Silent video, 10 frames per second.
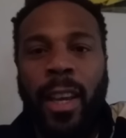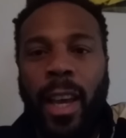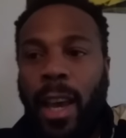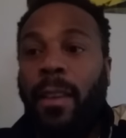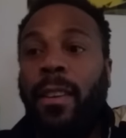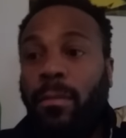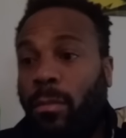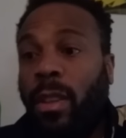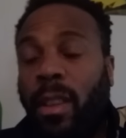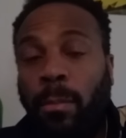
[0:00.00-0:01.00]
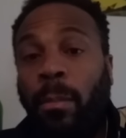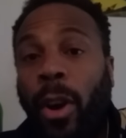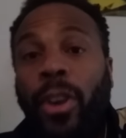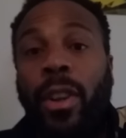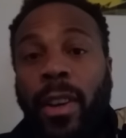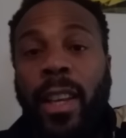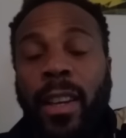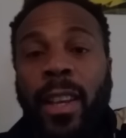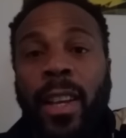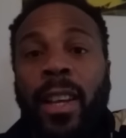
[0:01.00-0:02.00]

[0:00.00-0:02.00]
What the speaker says: and murdering